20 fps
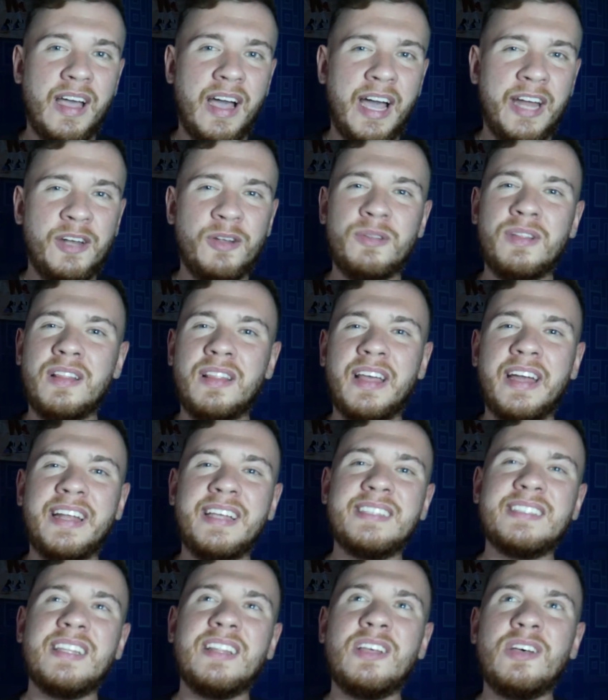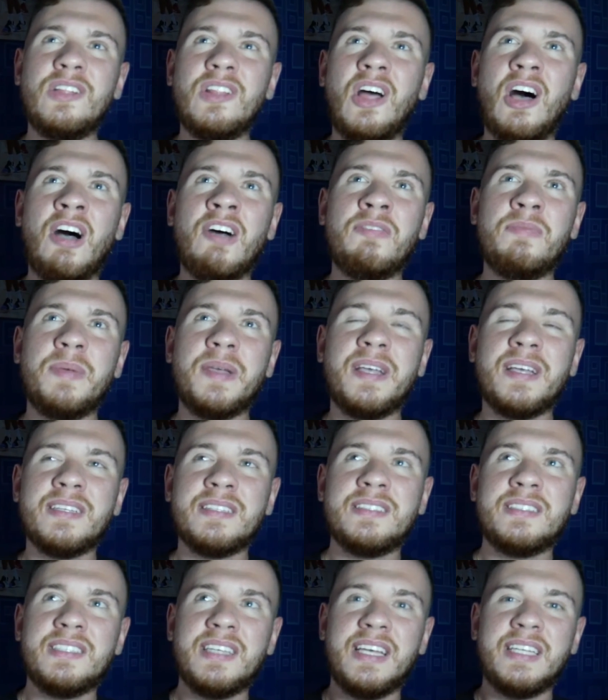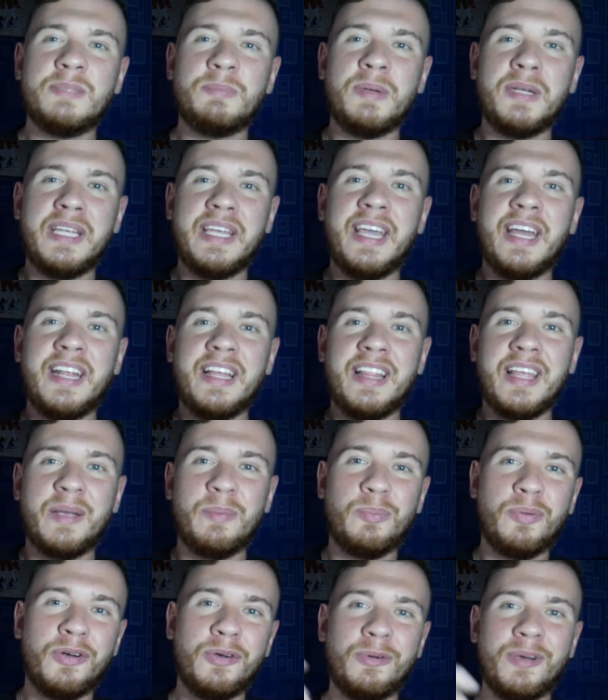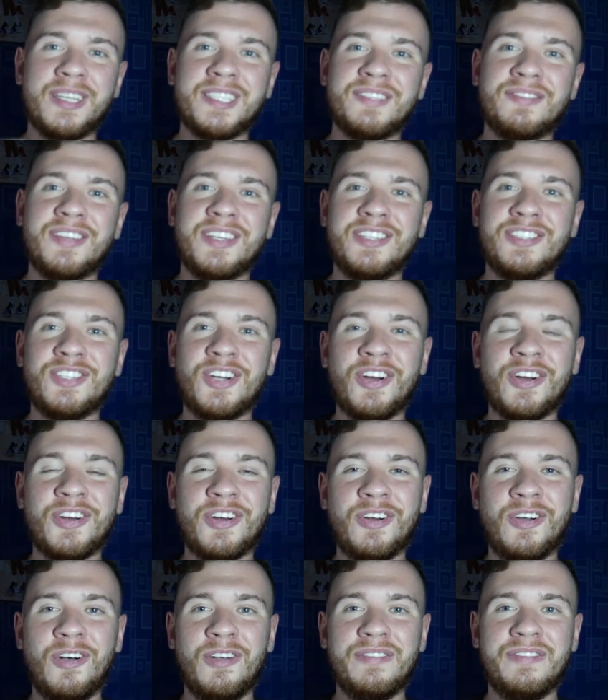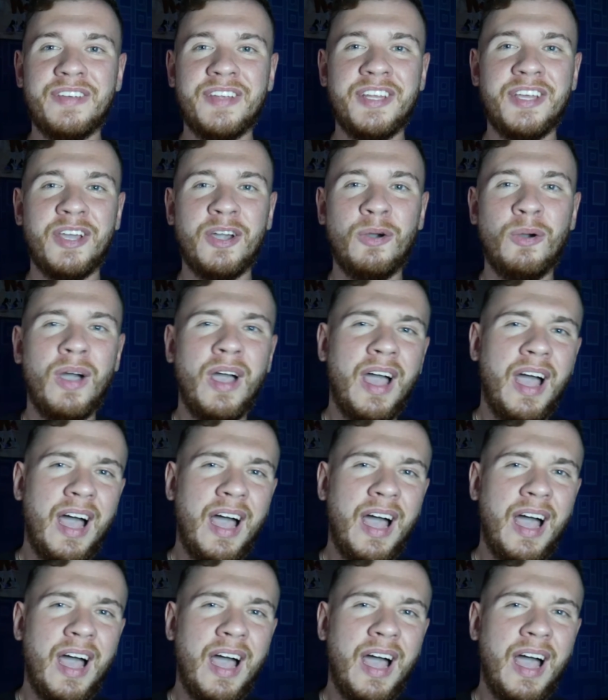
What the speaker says: I know the lighting's a little off because it's been getting like progressively darker all video.